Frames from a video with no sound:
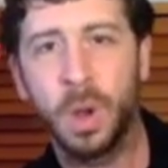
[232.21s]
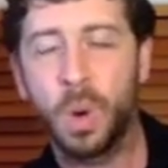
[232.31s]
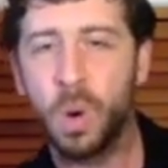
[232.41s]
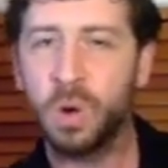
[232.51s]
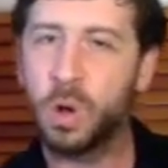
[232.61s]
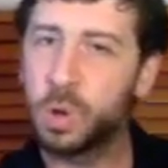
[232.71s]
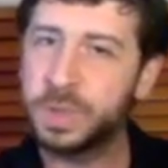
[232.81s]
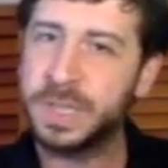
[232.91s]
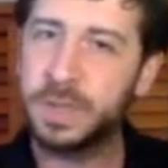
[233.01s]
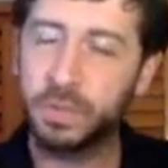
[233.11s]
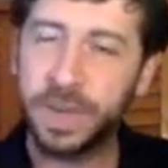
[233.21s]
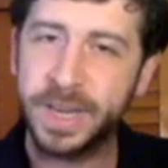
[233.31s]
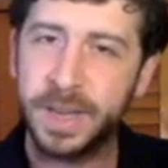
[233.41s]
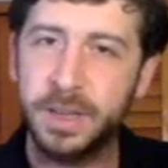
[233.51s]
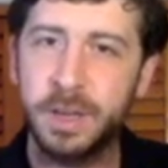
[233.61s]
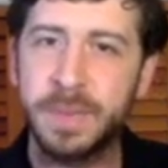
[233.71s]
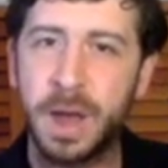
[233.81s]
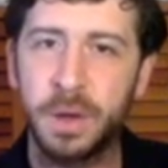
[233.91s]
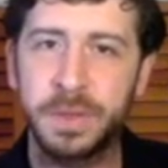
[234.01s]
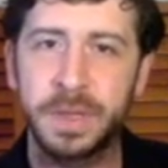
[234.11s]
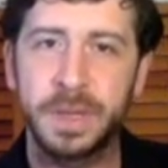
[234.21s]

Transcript: or holding the reed in your mouth